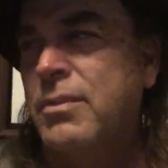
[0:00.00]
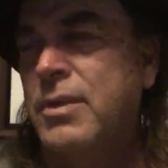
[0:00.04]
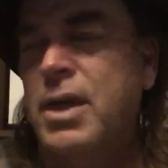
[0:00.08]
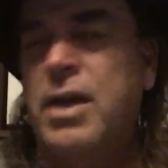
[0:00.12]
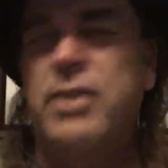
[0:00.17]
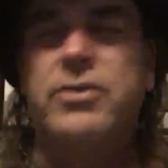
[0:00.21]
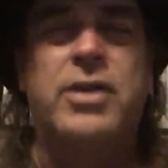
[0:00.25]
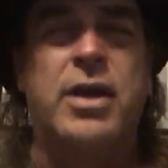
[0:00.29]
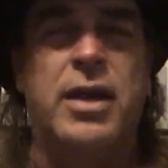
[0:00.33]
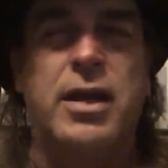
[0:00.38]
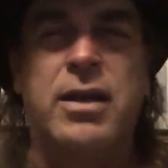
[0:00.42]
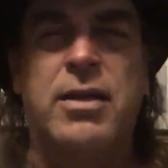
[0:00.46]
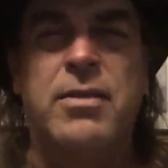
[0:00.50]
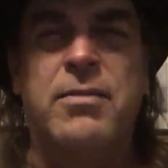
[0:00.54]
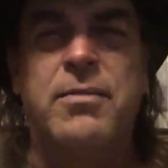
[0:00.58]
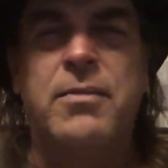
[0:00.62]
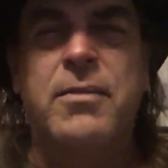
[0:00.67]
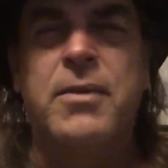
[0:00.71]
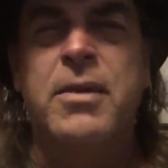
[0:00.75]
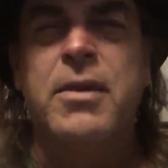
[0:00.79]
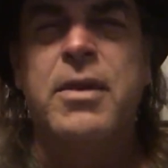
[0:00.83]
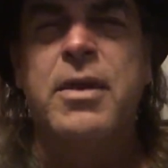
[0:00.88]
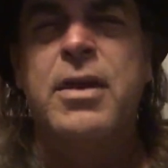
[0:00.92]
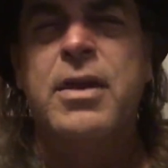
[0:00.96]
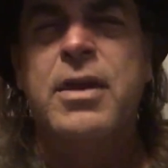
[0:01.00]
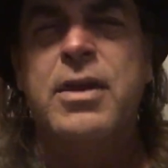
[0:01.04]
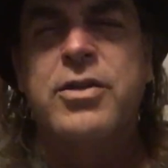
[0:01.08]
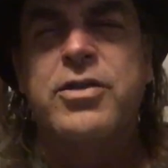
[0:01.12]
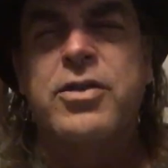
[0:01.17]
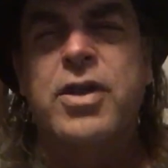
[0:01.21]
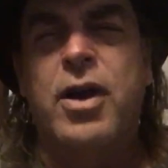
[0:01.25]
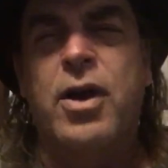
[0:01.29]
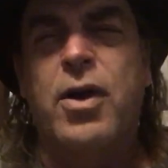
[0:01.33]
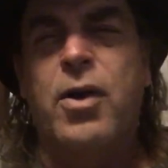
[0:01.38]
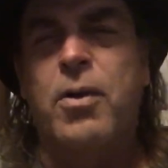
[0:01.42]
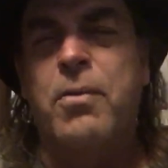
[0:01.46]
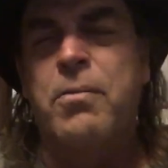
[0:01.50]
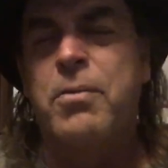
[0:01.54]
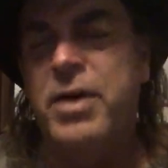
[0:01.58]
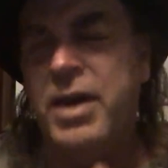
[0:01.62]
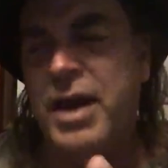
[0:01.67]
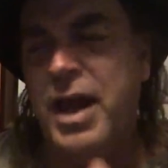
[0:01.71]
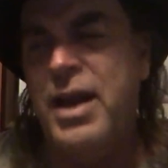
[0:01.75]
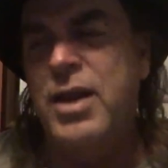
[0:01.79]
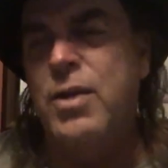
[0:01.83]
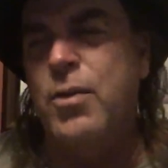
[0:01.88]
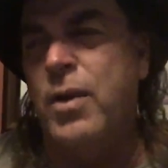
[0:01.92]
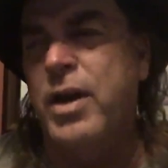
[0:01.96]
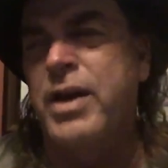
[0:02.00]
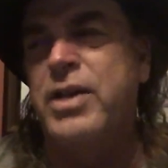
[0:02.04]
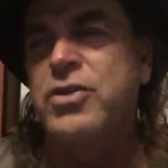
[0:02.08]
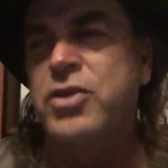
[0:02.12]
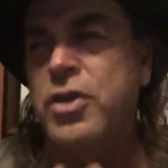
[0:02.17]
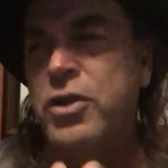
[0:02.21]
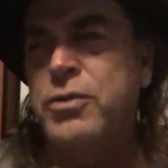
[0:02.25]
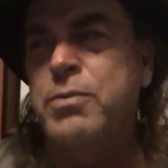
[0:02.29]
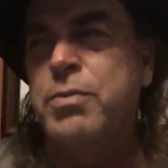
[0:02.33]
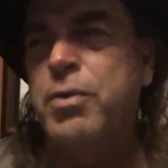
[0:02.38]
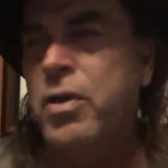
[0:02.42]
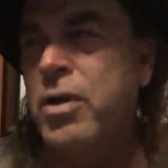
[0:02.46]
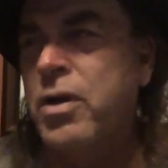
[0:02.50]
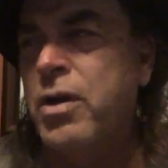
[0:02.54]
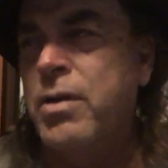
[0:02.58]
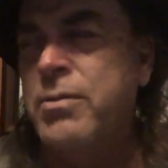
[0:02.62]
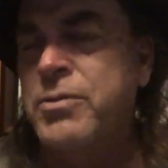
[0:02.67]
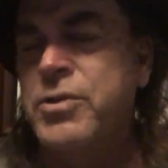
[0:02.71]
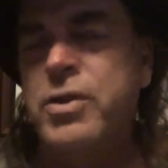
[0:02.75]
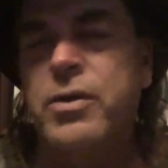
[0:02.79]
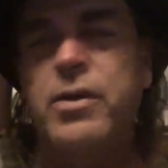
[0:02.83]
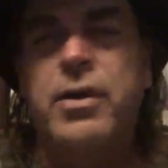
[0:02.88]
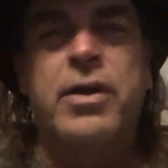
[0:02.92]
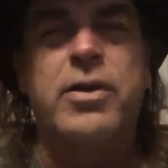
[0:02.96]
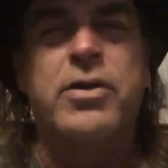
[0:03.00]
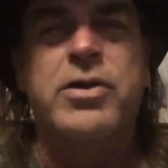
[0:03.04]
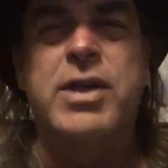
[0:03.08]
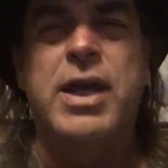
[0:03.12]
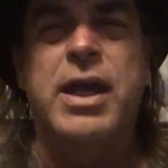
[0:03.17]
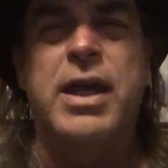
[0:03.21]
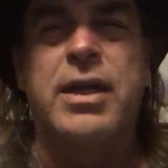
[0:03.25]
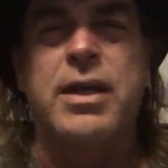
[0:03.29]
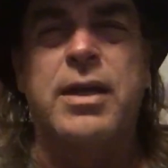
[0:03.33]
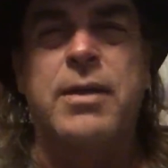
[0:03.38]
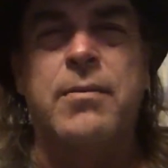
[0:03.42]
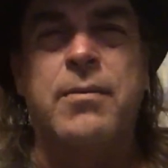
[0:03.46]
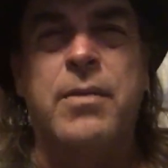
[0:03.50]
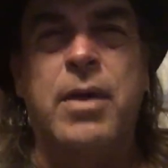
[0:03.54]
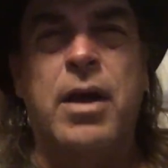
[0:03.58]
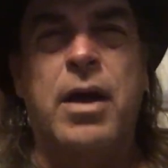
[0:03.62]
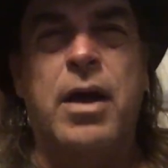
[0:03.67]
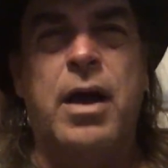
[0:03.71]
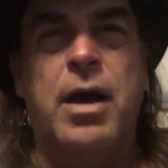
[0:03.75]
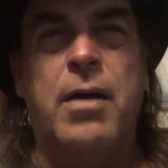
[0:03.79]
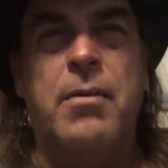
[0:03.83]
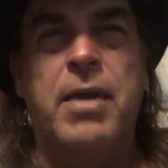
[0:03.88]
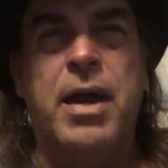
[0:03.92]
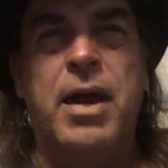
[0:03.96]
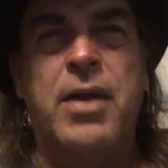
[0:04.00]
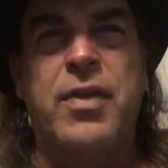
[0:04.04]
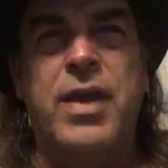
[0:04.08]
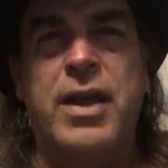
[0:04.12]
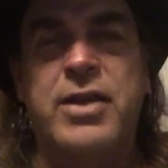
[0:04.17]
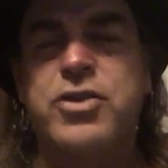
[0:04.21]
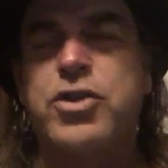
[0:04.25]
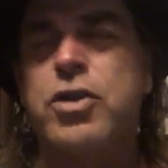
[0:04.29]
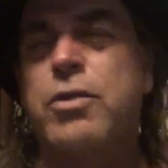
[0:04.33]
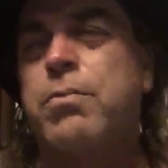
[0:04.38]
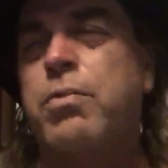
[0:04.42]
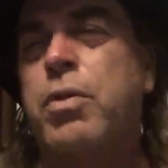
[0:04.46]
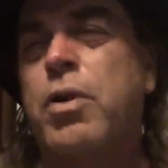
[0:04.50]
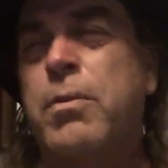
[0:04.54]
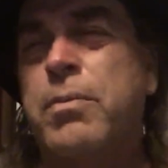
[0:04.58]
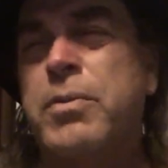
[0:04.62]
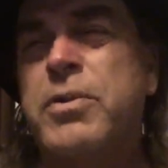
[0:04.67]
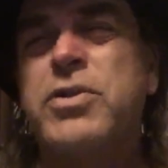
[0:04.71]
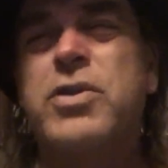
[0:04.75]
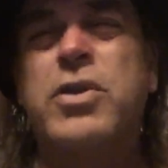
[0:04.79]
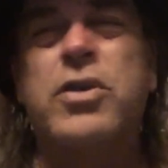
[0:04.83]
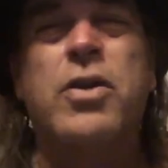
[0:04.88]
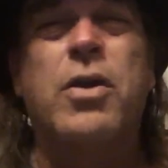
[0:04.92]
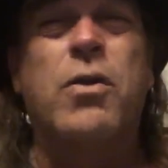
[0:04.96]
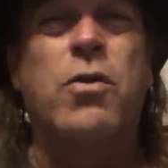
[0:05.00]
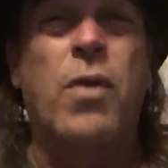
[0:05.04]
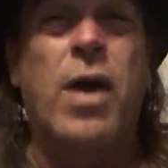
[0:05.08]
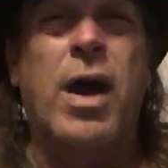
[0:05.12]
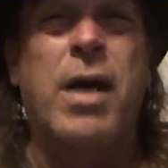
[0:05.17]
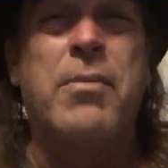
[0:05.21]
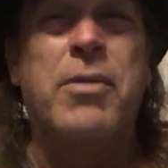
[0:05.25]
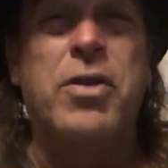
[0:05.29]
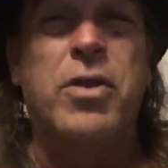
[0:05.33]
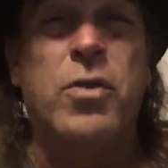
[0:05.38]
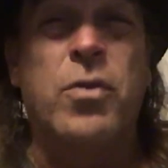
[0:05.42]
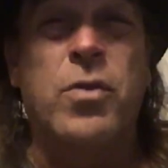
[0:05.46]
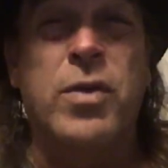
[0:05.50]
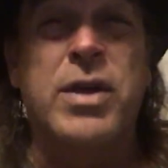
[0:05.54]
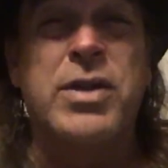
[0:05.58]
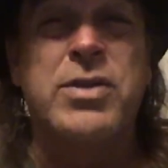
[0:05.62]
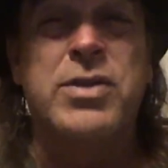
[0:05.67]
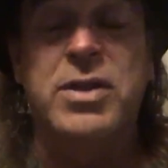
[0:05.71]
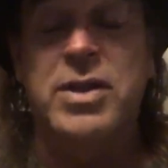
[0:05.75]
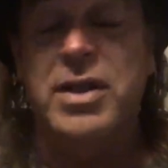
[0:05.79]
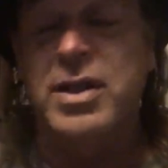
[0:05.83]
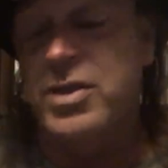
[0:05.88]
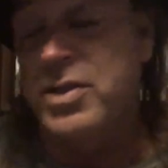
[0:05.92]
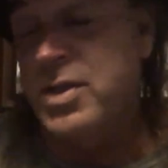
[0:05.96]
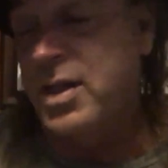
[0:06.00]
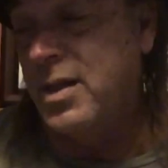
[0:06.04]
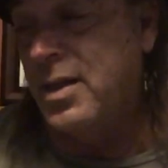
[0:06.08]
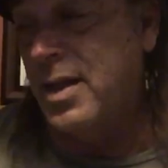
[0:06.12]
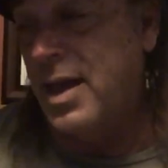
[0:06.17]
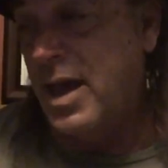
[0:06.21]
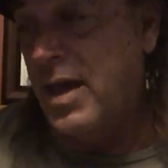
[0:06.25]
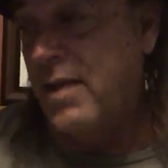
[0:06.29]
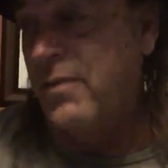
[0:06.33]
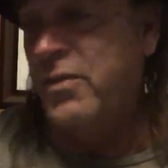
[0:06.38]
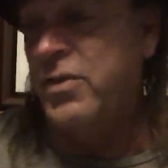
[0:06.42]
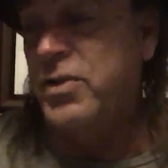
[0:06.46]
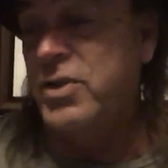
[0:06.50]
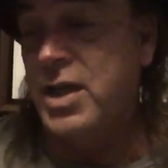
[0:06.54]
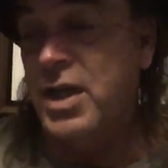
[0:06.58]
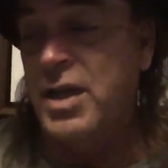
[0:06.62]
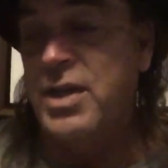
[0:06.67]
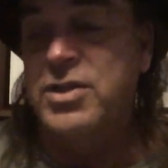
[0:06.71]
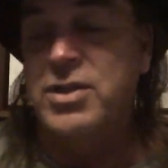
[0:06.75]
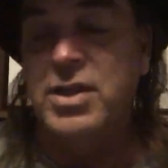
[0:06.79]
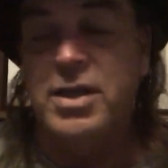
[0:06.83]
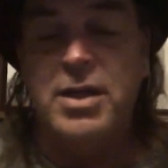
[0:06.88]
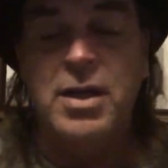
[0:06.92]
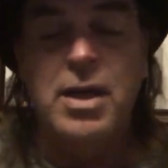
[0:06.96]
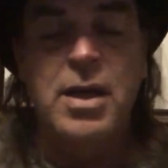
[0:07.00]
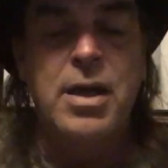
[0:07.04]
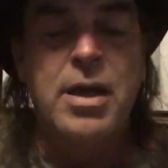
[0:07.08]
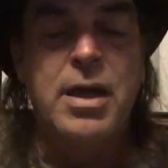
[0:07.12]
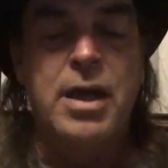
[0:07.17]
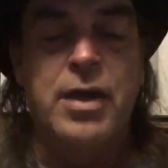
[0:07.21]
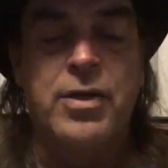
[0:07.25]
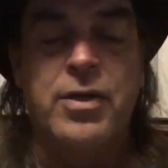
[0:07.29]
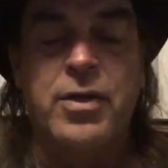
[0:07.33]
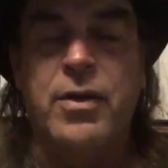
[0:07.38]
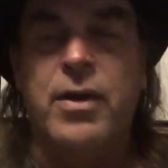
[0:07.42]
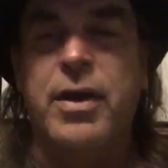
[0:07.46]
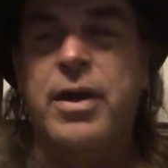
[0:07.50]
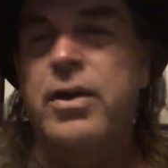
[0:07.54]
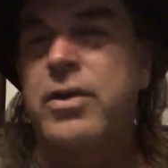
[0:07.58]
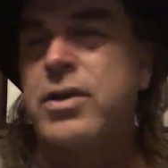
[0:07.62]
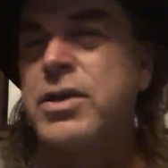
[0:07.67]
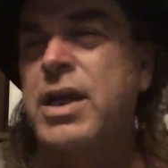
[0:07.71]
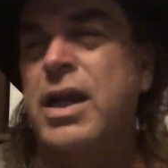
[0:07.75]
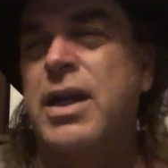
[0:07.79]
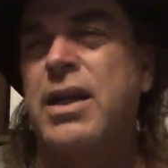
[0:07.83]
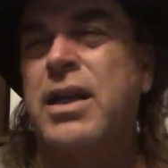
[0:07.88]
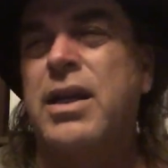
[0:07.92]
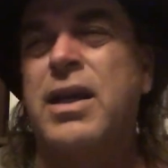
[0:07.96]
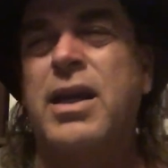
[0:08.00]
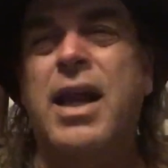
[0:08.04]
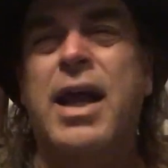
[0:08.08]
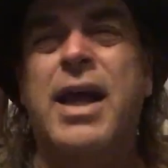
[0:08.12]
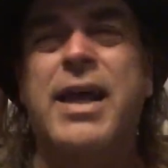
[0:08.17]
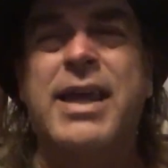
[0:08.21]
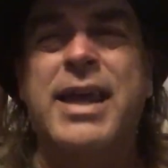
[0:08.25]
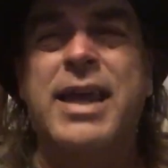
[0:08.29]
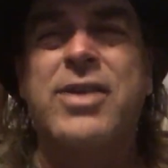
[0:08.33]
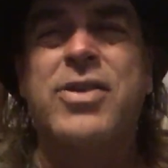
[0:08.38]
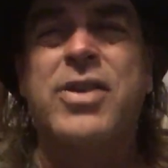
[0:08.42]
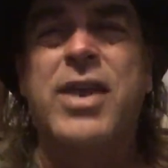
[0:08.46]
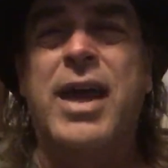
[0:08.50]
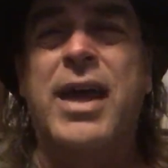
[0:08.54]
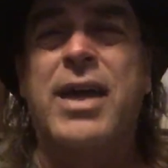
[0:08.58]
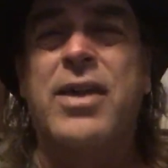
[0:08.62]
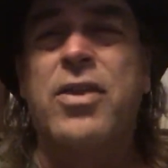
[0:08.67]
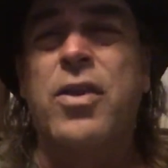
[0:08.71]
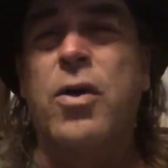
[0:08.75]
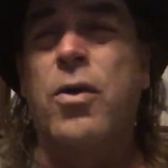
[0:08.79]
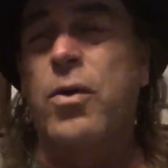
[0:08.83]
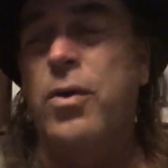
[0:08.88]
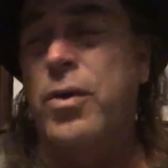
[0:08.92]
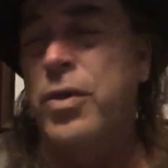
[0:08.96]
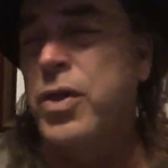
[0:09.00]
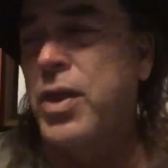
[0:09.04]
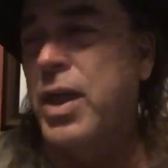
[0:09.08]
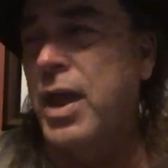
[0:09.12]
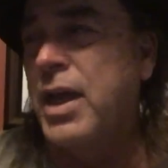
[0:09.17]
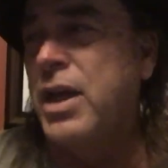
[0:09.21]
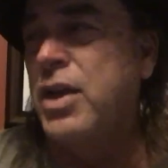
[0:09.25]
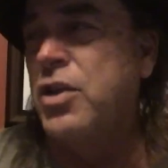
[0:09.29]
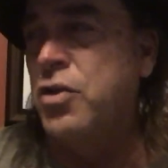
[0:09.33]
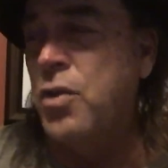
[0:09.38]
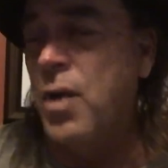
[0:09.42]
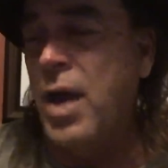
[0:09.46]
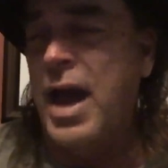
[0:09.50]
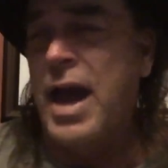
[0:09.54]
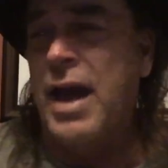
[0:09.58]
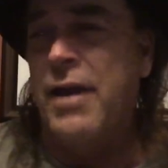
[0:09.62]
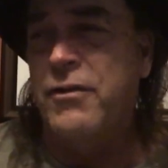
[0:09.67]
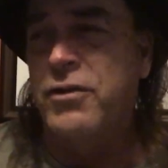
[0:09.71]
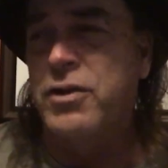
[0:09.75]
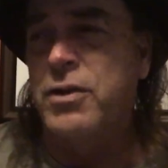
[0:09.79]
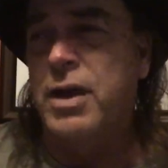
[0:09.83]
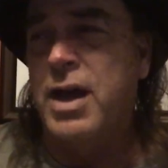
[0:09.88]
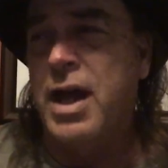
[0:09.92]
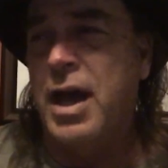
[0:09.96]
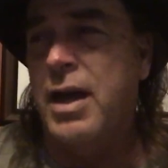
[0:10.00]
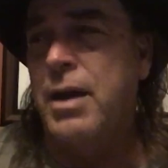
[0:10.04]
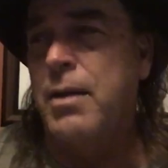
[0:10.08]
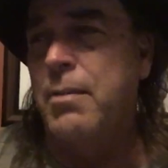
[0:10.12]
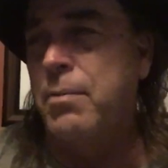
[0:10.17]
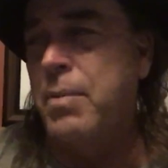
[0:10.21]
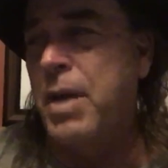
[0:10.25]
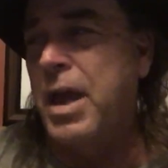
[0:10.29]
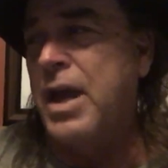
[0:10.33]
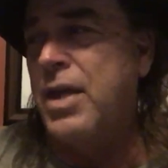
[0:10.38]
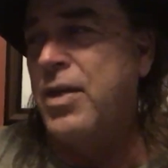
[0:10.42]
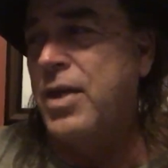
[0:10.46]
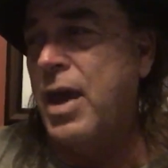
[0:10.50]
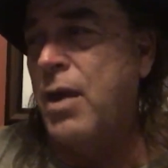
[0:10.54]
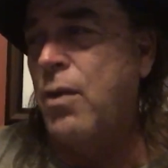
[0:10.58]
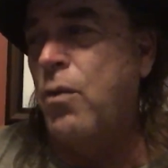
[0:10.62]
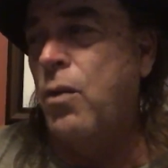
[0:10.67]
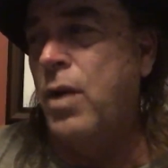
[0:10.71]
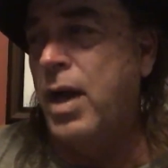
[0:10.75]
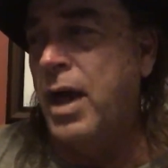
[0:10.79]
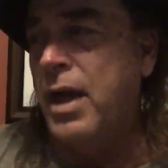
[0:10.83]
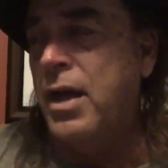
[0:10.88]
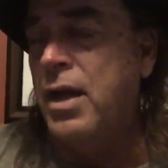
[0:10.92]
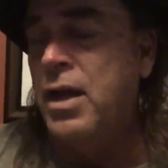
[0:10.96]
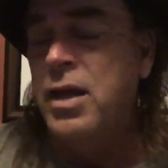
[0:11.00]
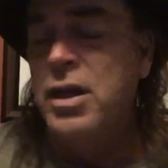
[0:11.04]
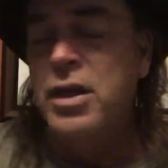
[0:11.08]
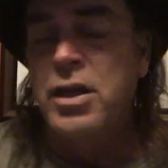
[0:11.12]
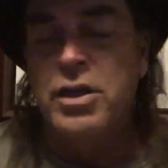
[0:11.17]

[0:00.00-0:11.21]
I'll take it. So, but anyways, those programs are entertaining. And that's their purpose and their rhyme and their reason. They sell advertising and they're entertaining. And I get that and the whole thing, and you have to kind of pay that way.